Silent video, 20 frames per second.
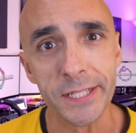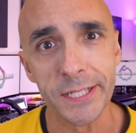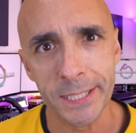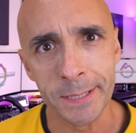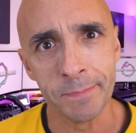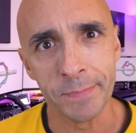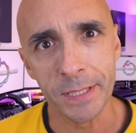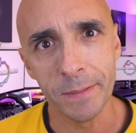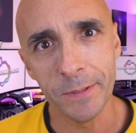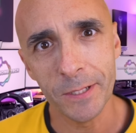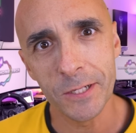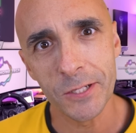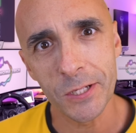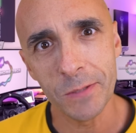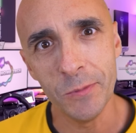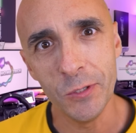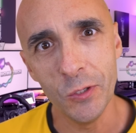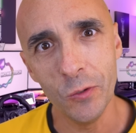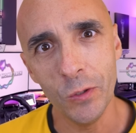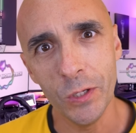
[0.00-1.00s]
simply because
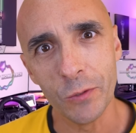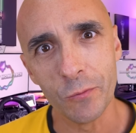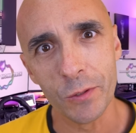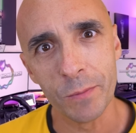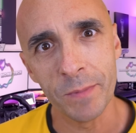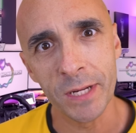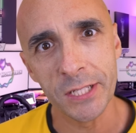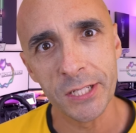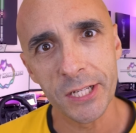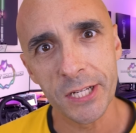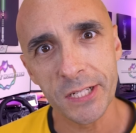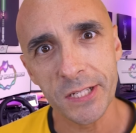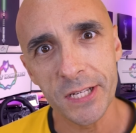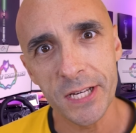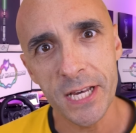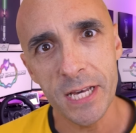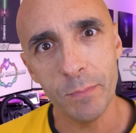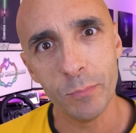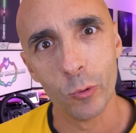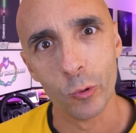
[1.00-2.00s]
I'm annoyed with Manchester
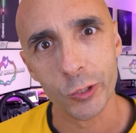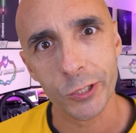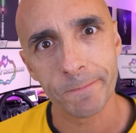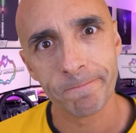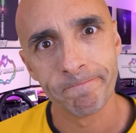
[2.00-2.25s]
Airport.